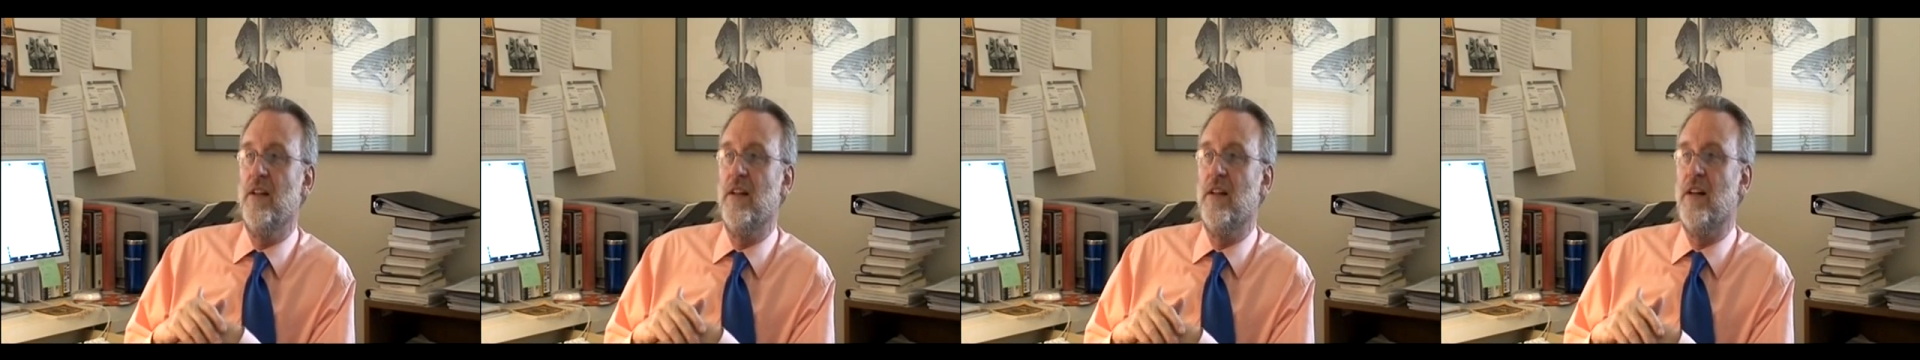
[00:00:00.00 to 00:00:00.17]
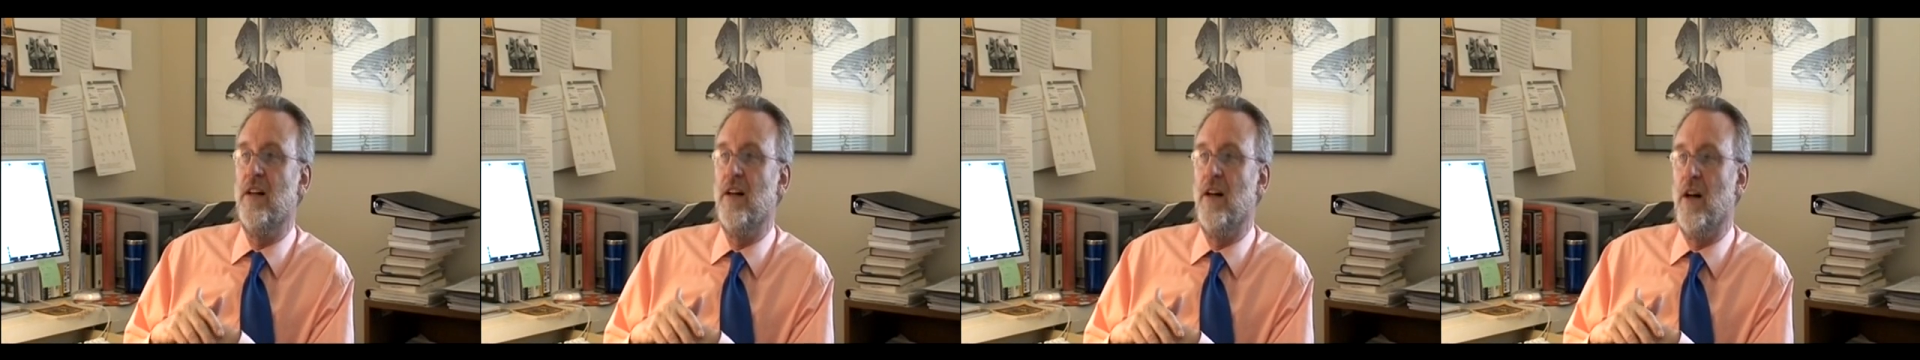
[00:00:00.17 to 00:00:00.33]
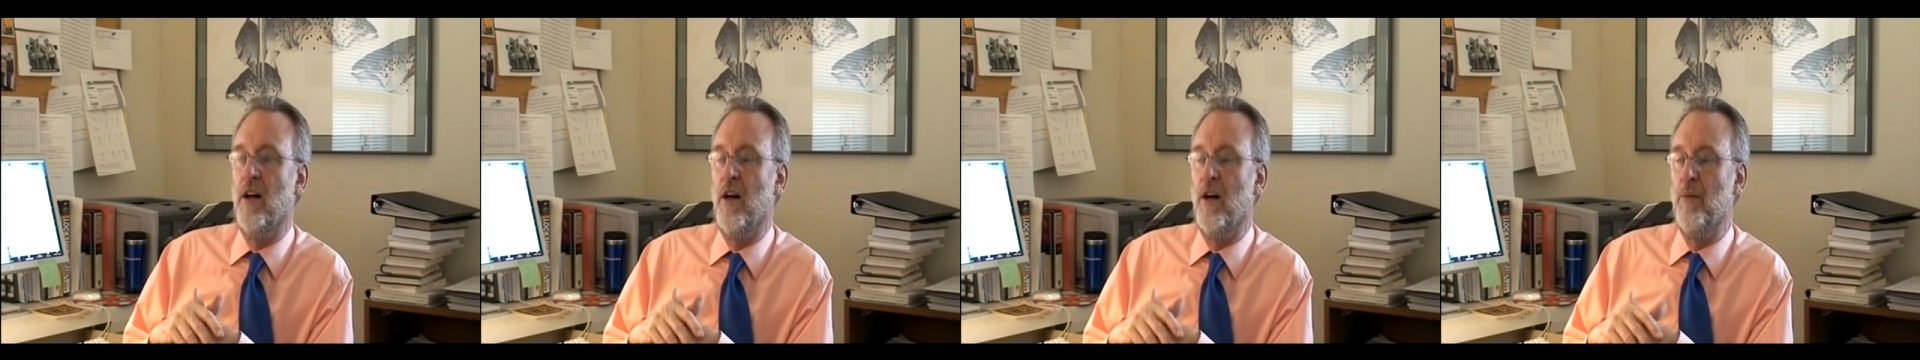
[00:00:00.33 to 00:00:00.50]

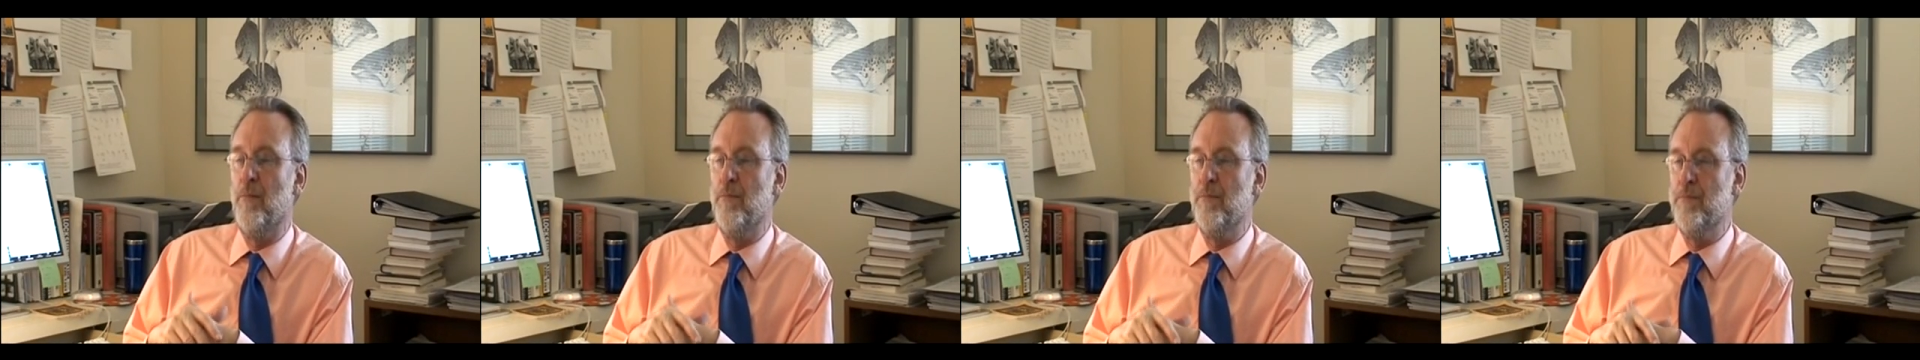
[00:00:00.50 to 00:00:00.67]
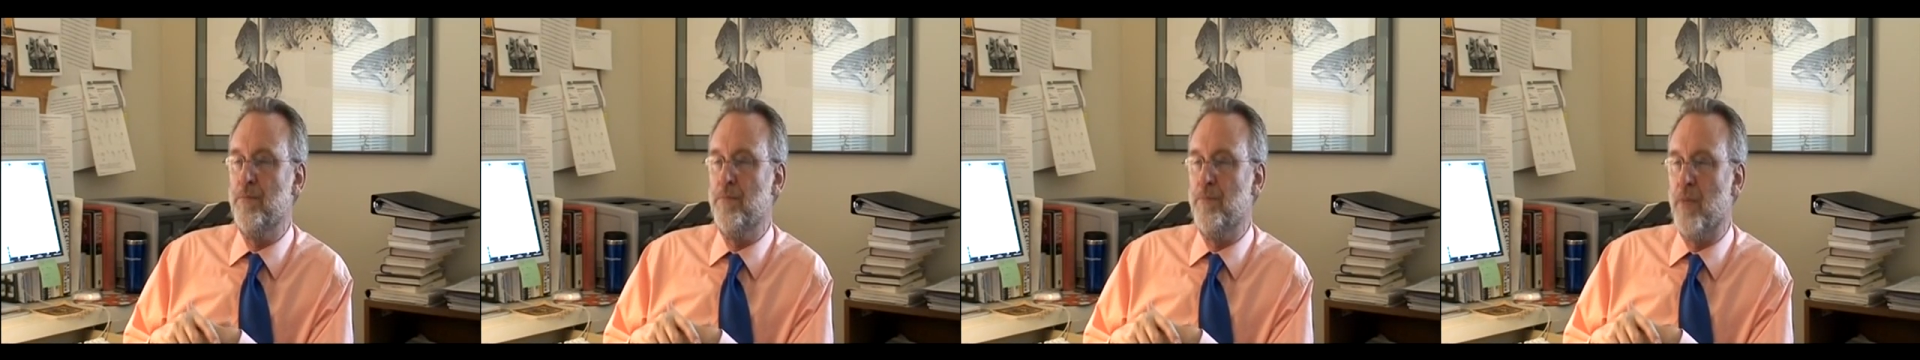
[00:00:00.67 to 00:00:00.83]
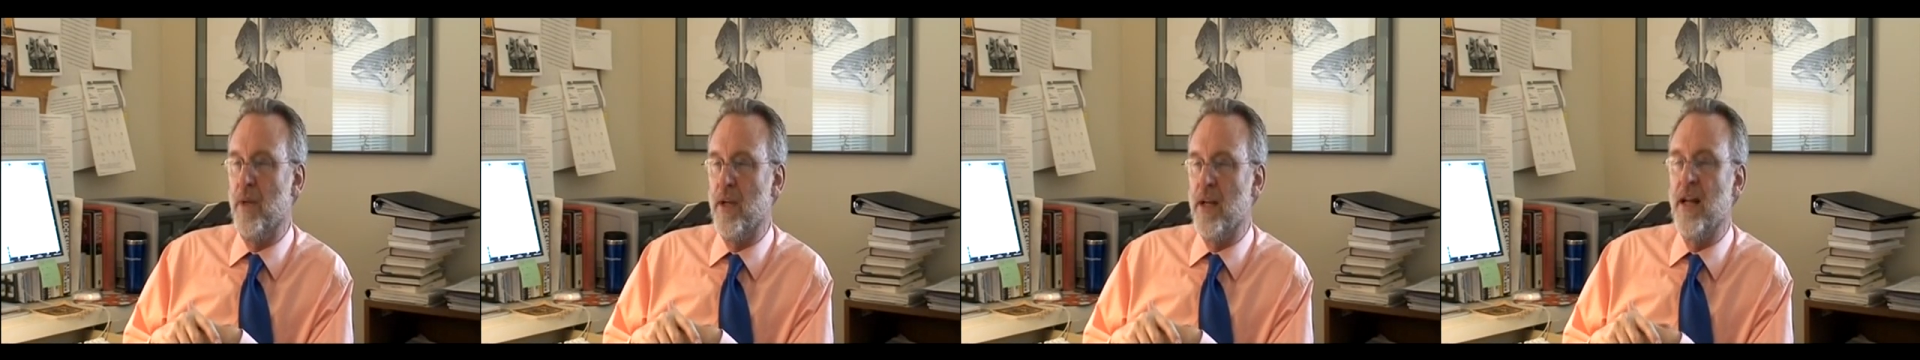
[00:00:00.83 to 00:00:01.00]

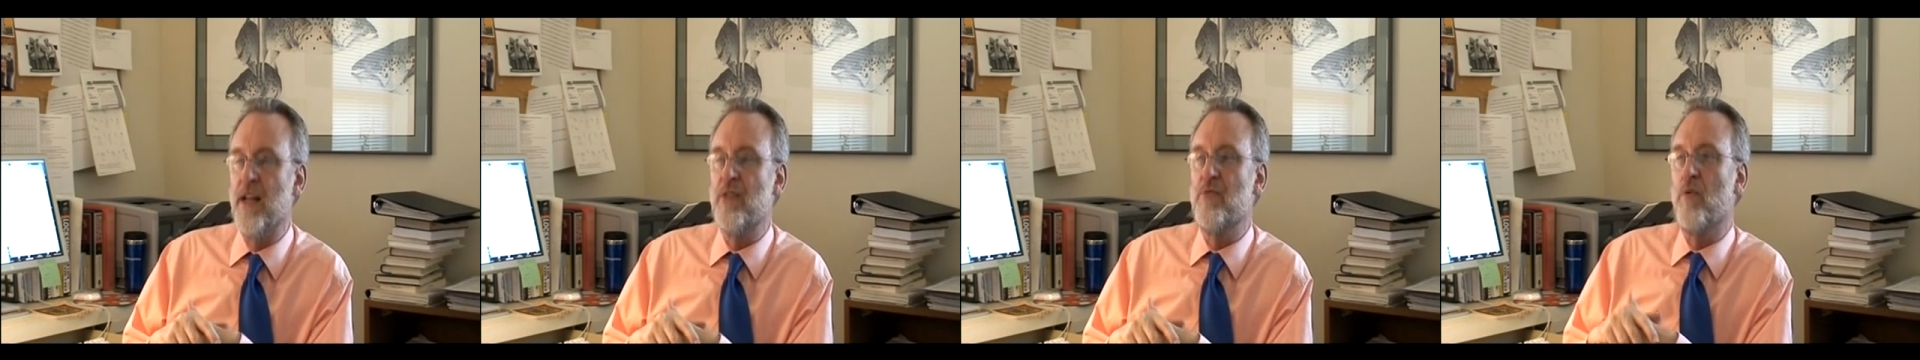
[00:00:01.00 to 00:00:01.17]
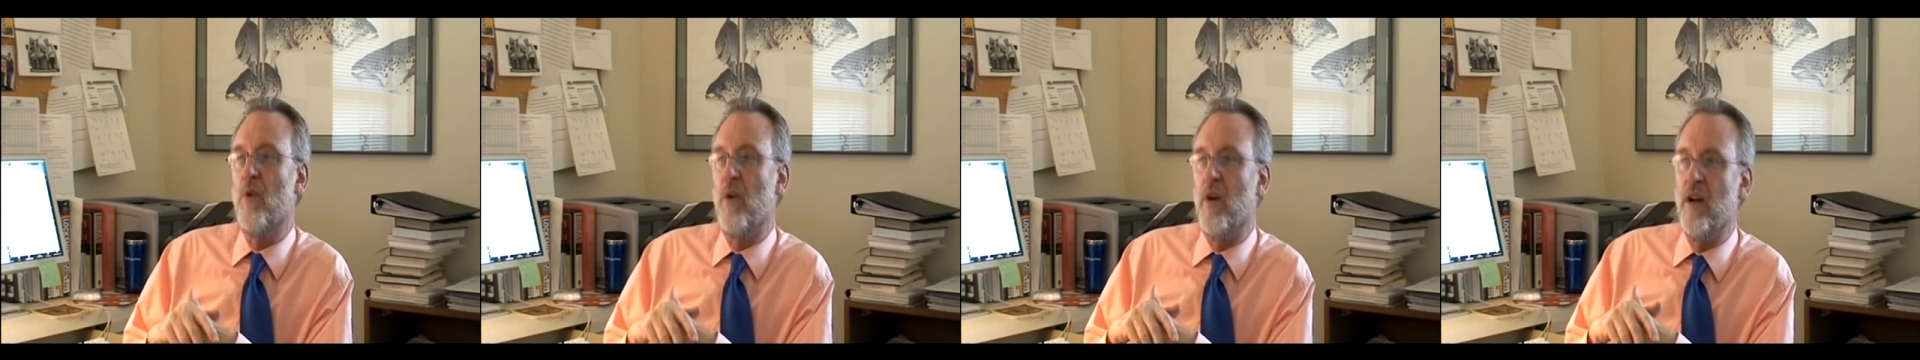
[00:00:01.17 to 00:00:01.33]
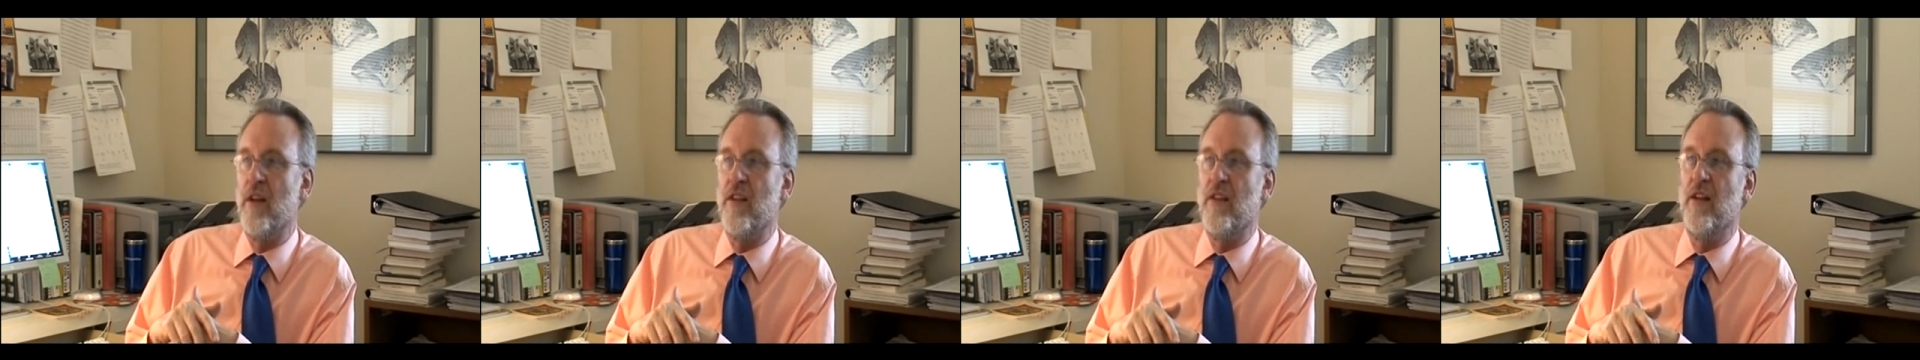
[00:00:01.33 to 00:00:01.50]
But that's
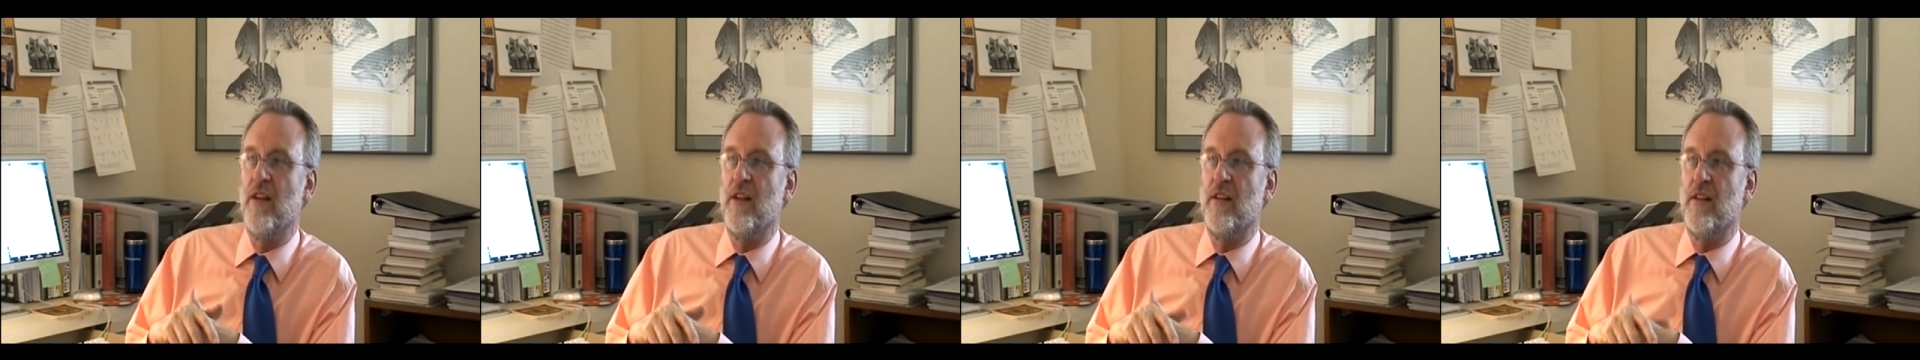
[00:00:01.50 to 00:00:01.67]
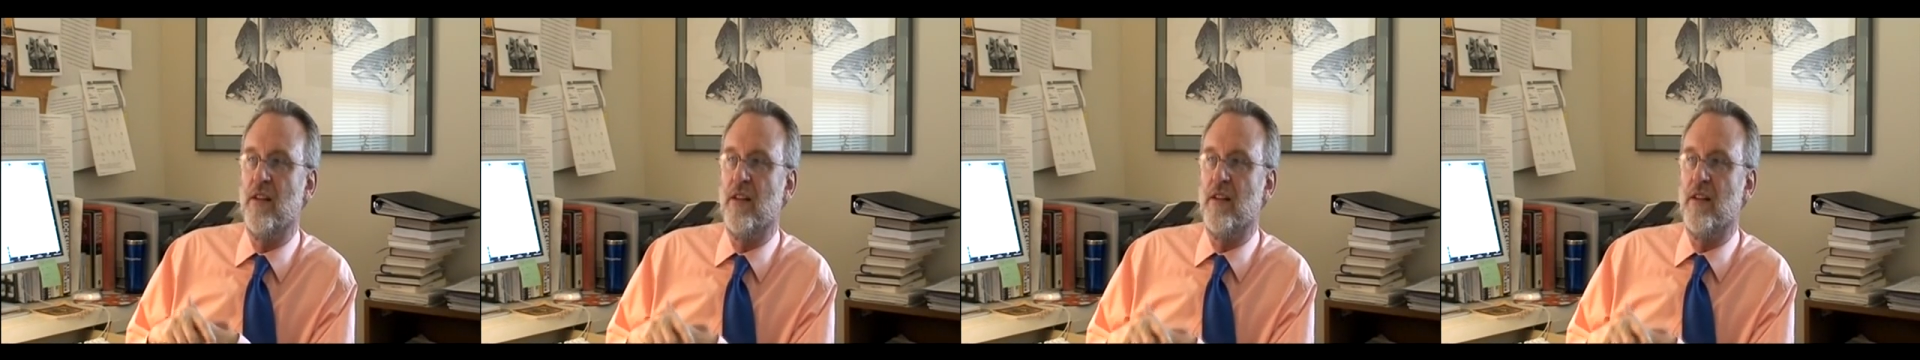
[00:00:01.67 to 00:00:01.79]
where I think